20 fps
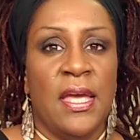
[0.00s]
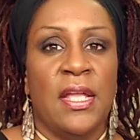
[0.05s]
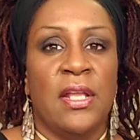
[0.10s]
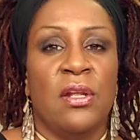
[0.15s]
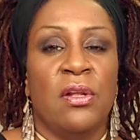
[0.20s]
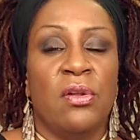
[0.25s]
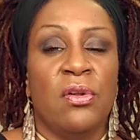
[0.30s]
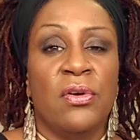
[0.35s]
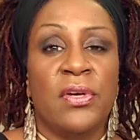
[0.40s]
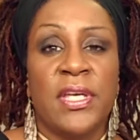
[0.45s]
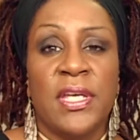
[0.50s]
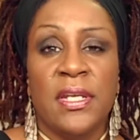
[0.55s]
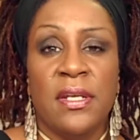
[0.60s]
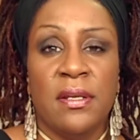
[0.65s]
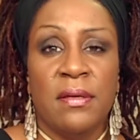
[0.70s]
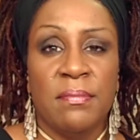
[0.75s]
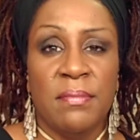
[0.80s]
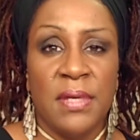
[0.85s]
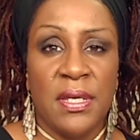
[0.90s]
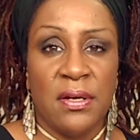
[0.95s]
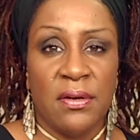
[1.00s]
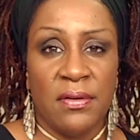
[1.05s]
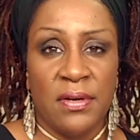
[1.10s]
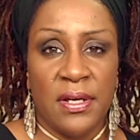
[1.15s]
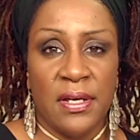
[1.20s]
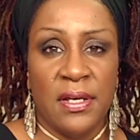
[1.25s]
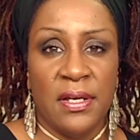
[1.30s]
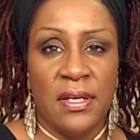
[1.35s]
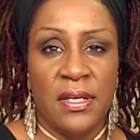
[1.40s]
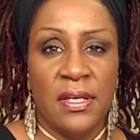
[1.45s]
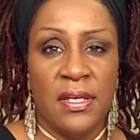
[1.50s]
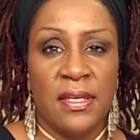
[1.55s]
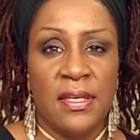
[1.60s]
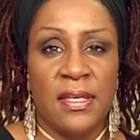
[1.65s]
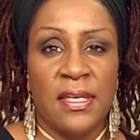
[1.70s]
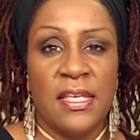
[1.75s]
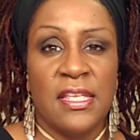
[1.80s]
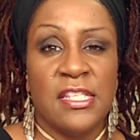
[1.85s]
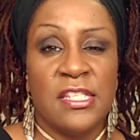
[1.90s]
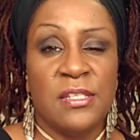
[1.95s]
Look in the mirror
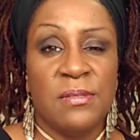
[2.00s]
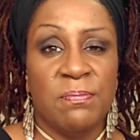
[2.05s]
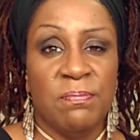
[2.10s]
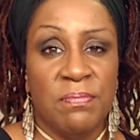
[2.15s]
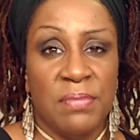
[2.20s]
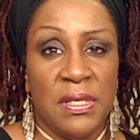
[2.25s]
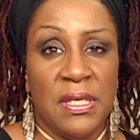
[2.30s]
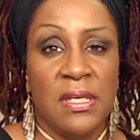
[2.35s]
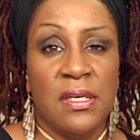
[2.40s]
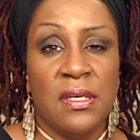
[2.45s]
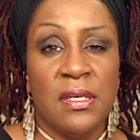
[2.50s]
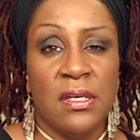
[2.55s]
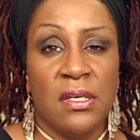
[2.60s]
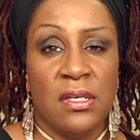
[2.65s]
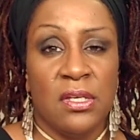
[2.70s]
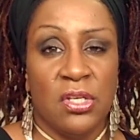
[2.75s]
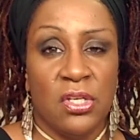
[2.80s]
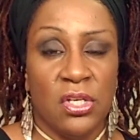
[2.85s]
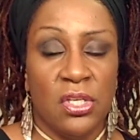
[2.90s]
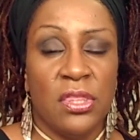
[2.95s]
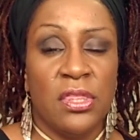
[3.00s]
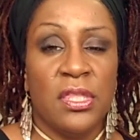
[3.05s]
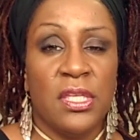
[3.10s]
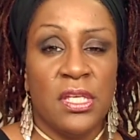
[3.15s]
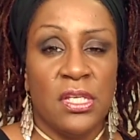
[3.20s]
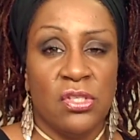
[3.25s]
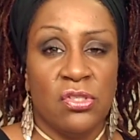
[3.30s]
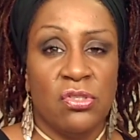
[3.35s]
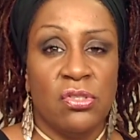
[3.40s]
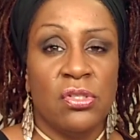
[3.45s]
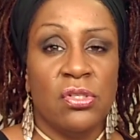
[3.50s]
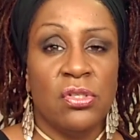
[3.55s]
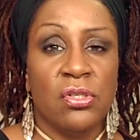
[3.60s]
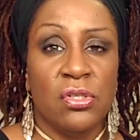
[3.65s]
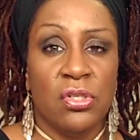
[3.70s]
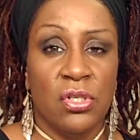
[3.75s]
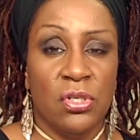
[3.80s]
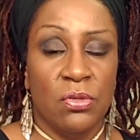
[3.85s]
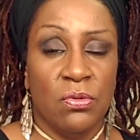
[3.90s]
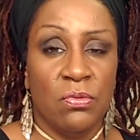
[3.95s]
and speak good things to
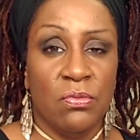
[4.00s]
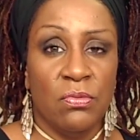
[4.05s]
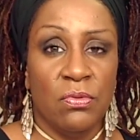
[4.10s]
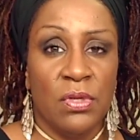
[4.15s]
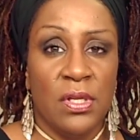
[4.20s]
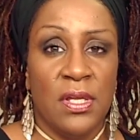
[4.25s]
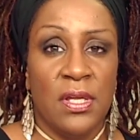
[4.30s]
you.